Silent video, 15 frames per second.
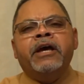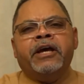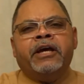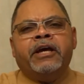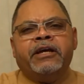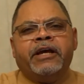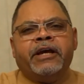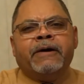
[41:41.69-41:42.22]

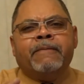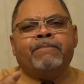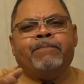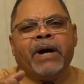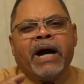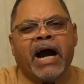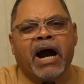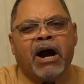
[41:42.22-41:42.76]
he
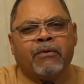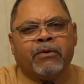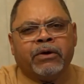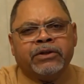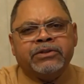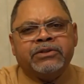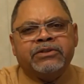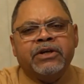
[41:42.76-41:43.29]

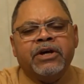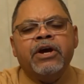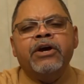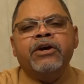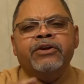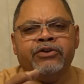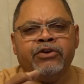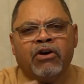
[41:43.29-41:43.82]
empowers
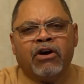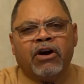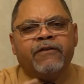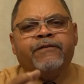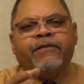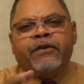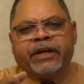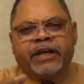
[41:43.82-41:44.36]
your
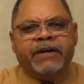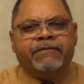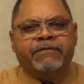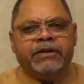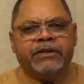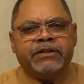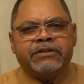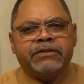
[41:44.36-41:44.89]

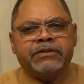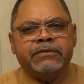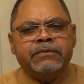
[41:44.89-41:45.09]
forgiveness.